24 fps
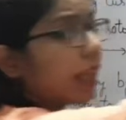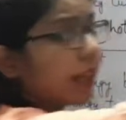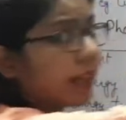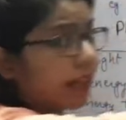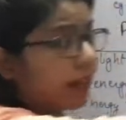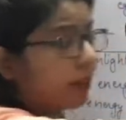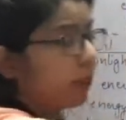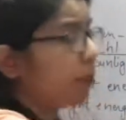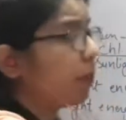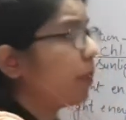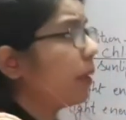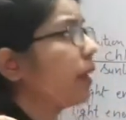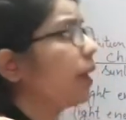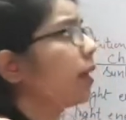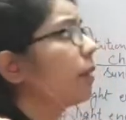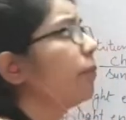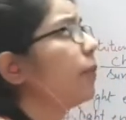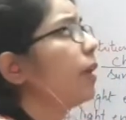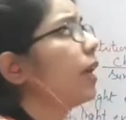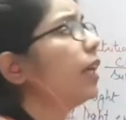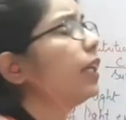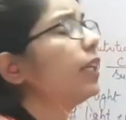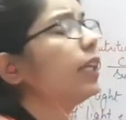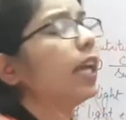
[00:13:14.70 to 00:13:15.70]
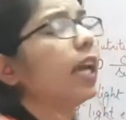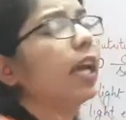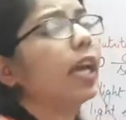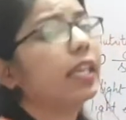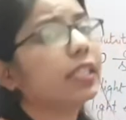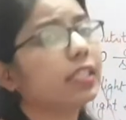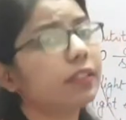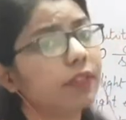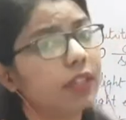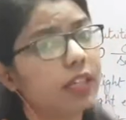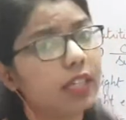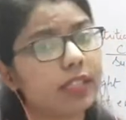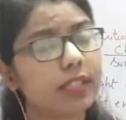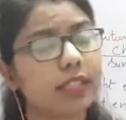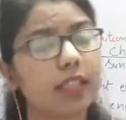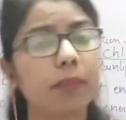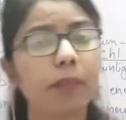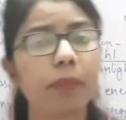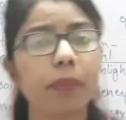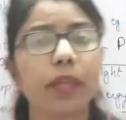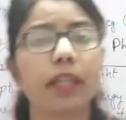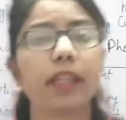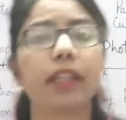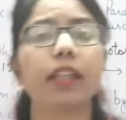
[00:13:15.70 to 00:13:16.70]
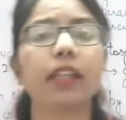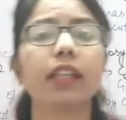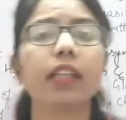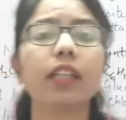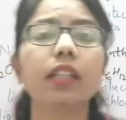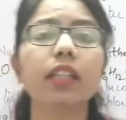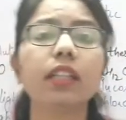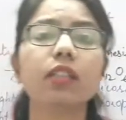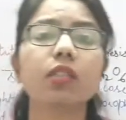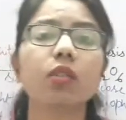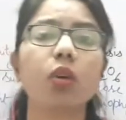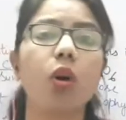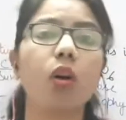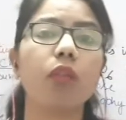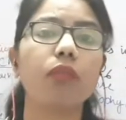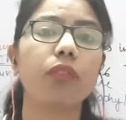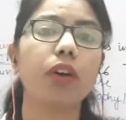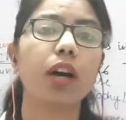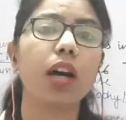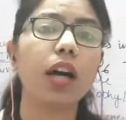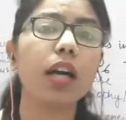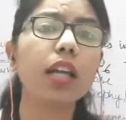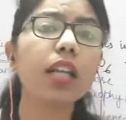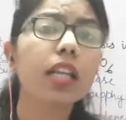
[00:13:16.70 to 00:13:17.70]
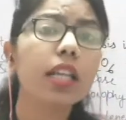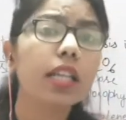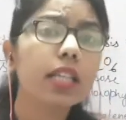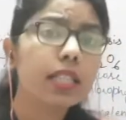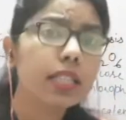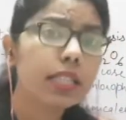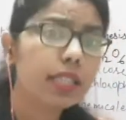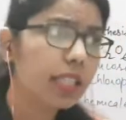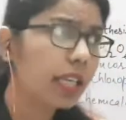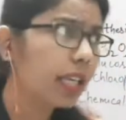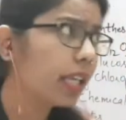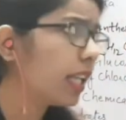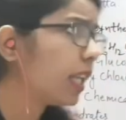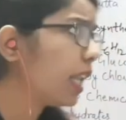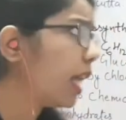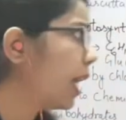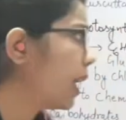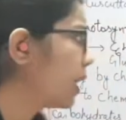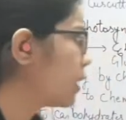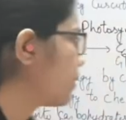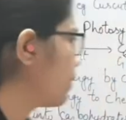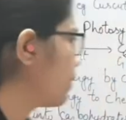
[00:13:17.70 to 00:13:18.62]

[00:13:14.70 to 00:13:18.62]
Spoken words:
repairment, as well as the maintenance of our cell, as